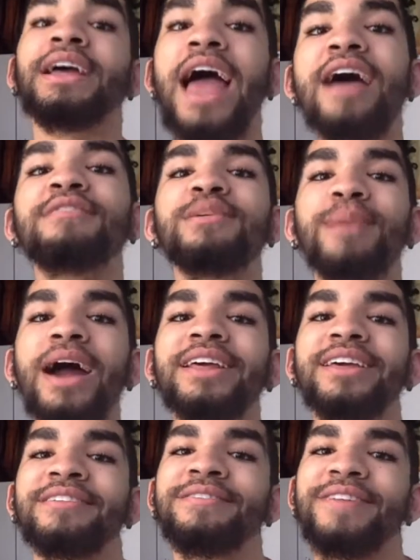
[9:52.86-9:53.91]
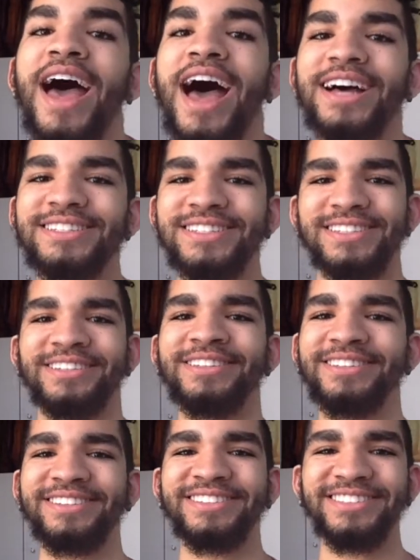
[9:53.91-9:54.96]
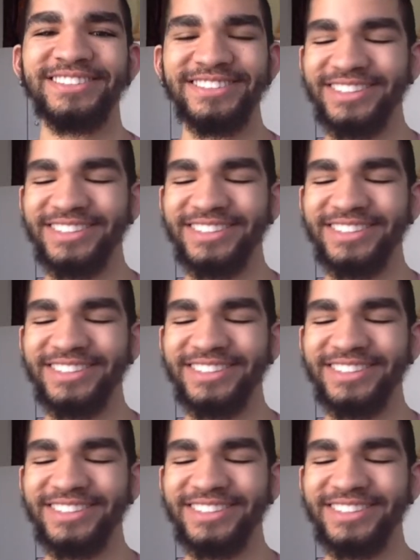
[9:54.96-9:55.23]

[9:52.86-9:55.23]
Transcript: Everybody can fast.